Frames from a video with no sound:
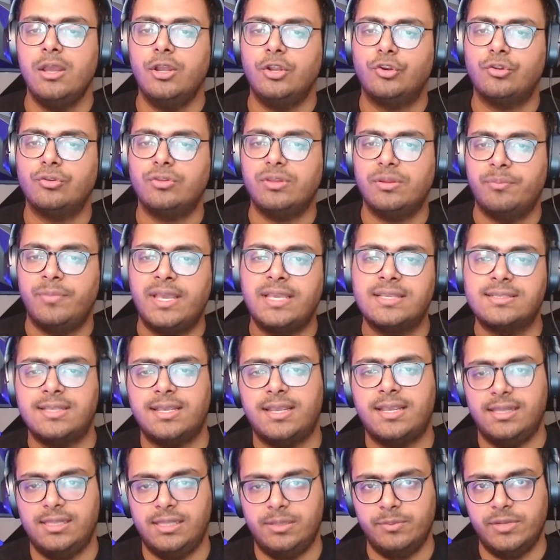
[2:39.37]
to the
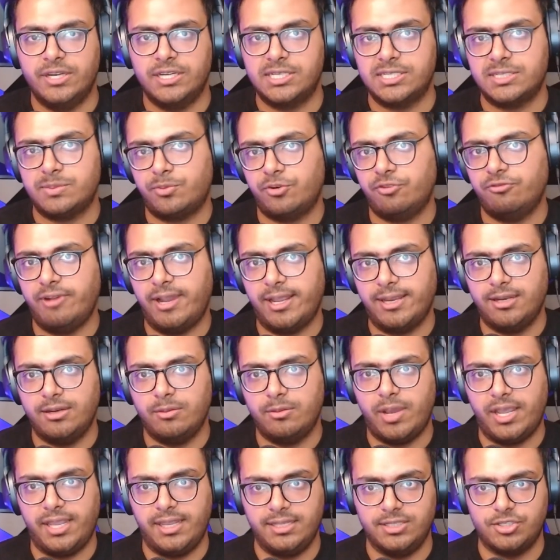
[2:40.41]
basic elements provided
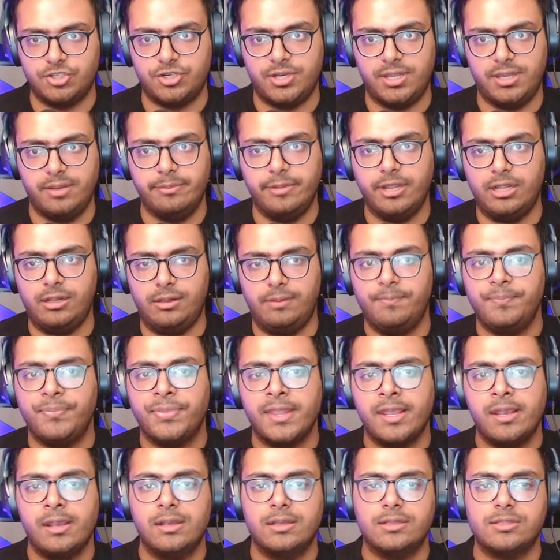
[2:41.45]
by HTML.
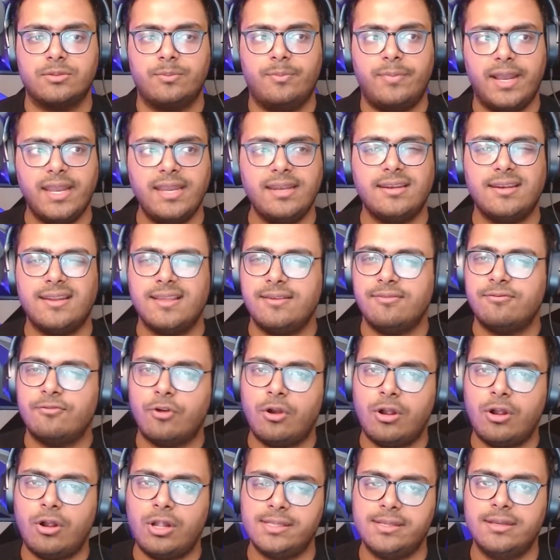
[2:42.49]
So by
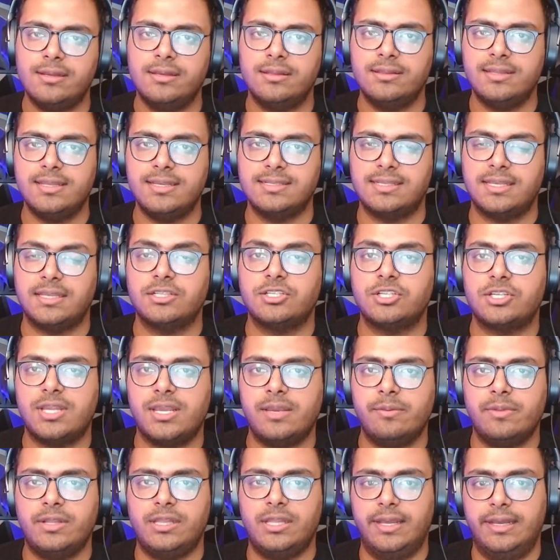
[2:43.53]
default, these
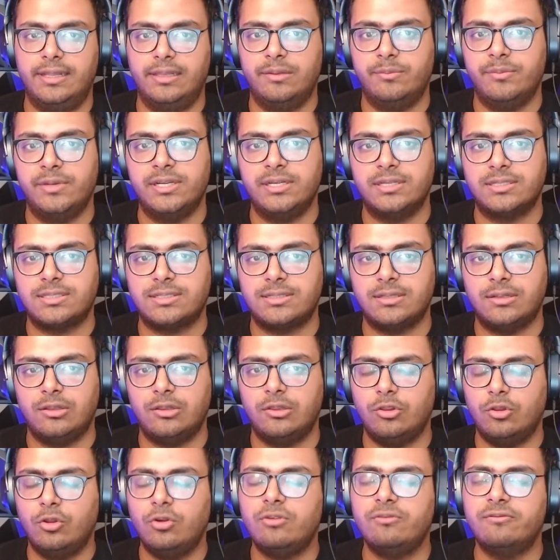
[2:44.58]
HTML elements
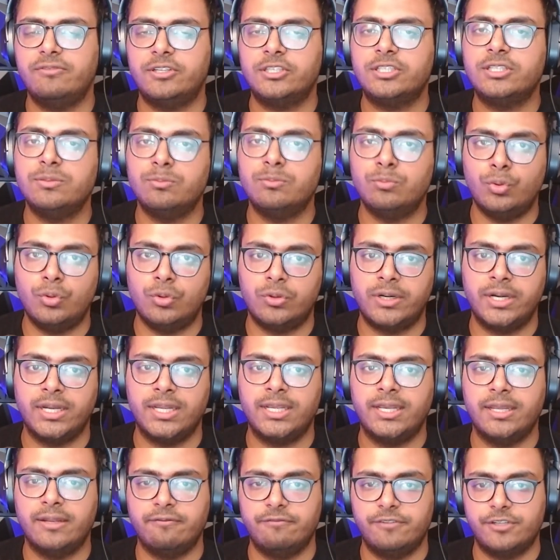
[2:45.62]
look very
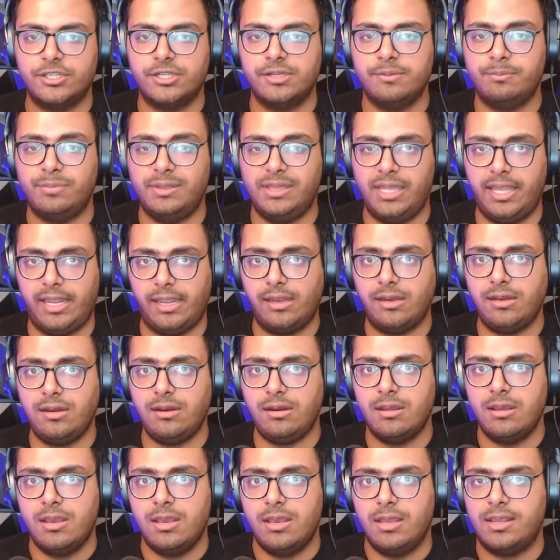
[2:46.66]
boring and very plain,
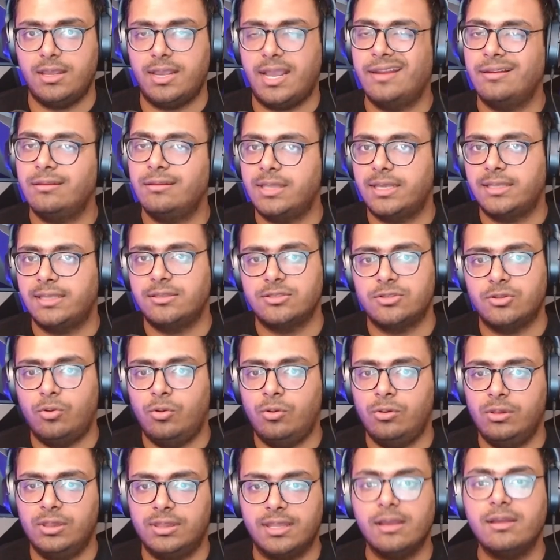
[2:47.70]
kind of like these
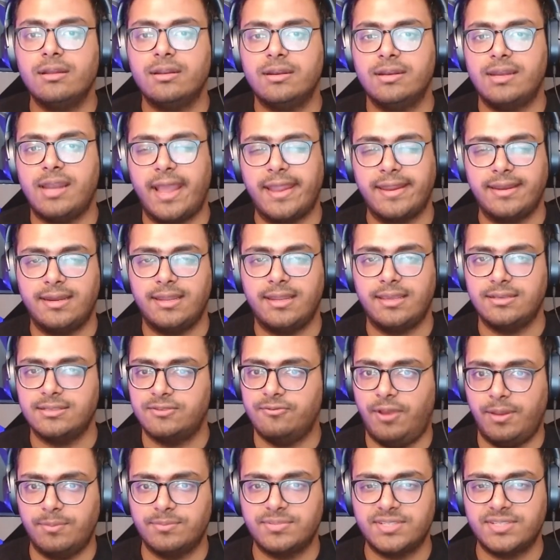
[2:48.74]
old 90s
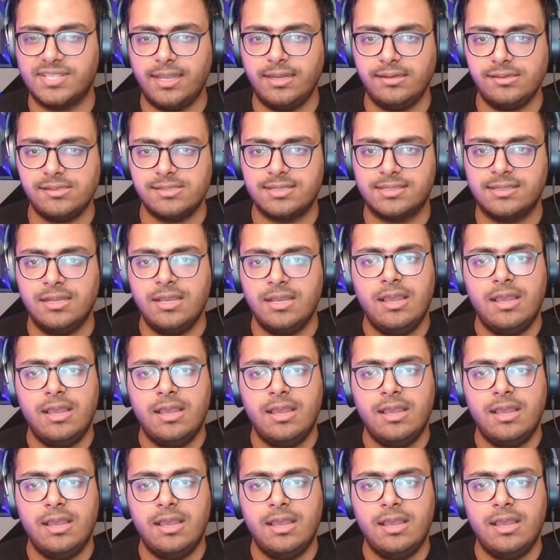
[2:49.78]
websites.